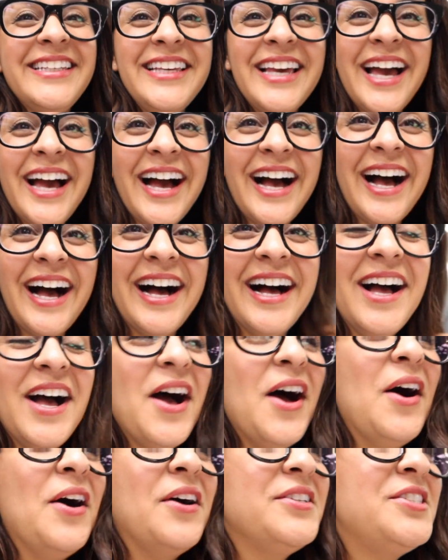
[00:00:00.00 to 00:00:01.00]
Yeah,
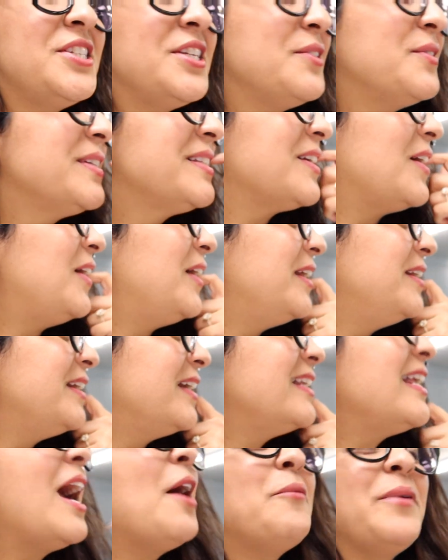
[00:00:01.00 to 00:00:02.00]
she was on,
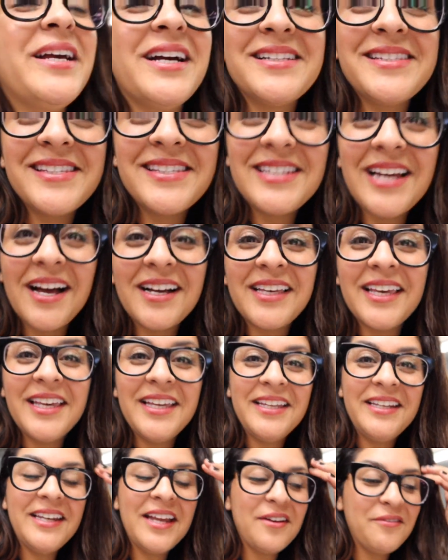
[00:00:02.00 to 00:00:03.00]
yeah, we got stuck
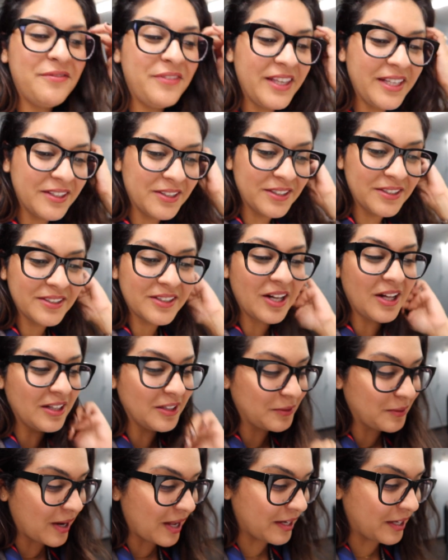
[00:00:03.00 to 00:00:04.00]
in Veil,
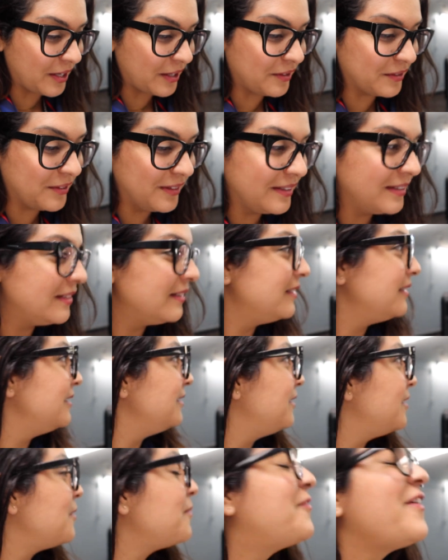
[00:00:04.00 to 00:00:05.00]
Colorado.
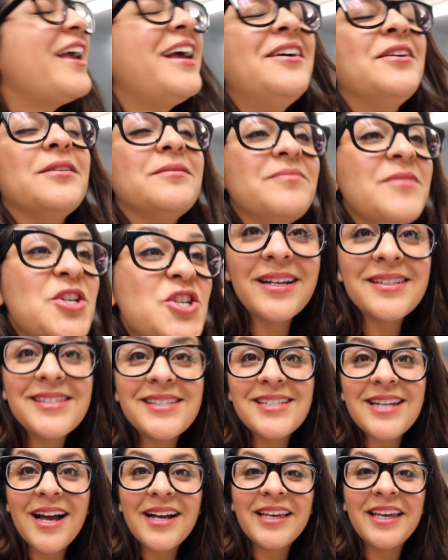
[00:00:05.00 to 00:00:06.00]
Veil! Got
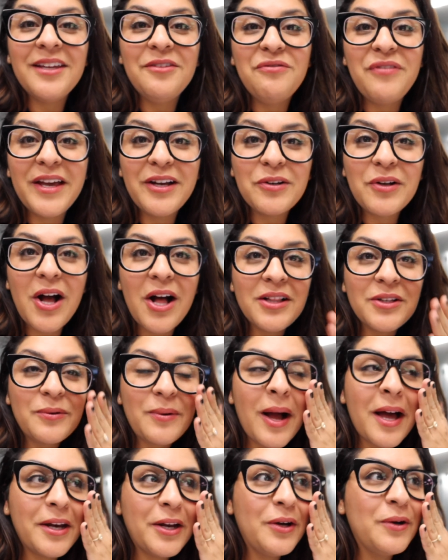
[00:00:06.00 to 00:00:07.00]
stuck in Veil,
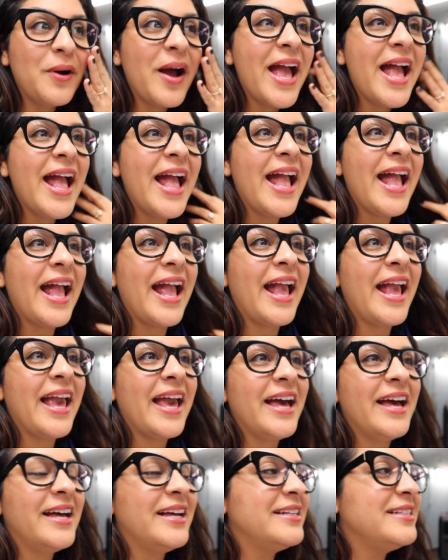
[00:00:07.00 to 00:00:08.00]
Colorado,
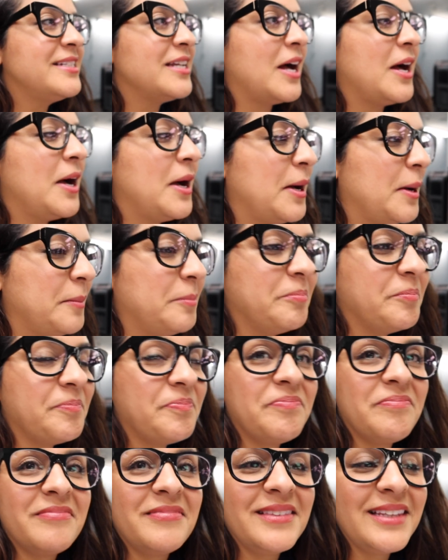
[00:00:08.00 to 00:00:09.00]
and
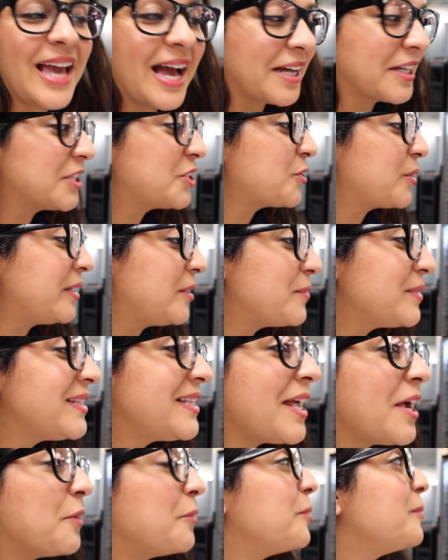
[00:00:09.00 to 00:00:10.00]
yeah, Katrina was
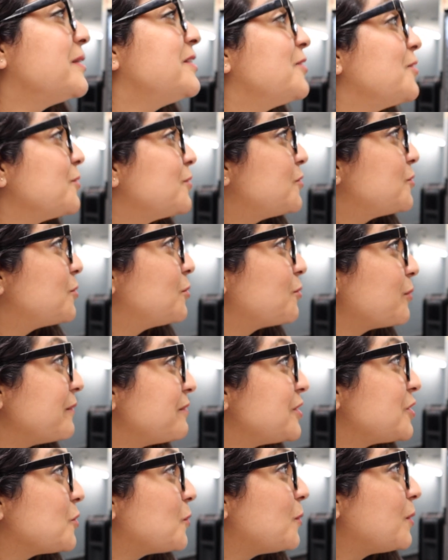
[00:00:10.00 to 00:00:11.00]
there. We went to the
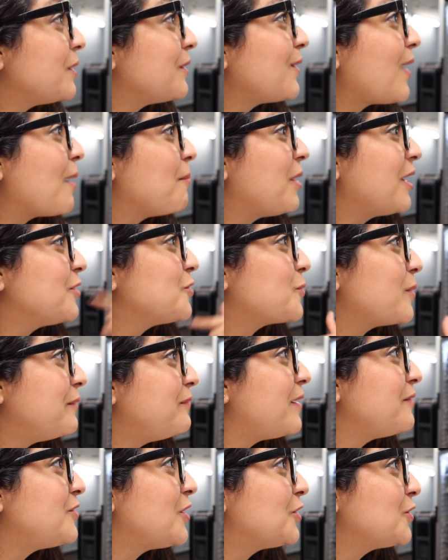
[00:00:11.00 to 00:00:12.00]
thrift store, I bought a
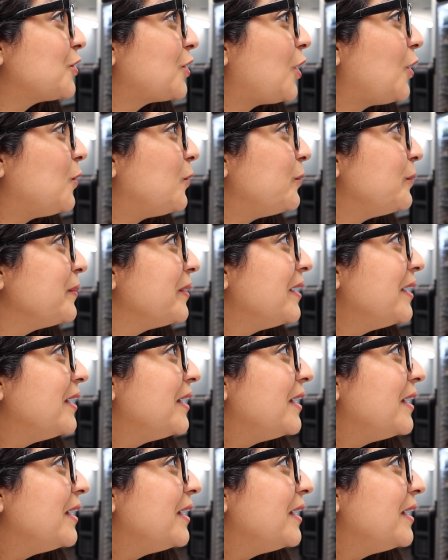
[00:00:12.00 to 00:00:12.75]
$25 coat.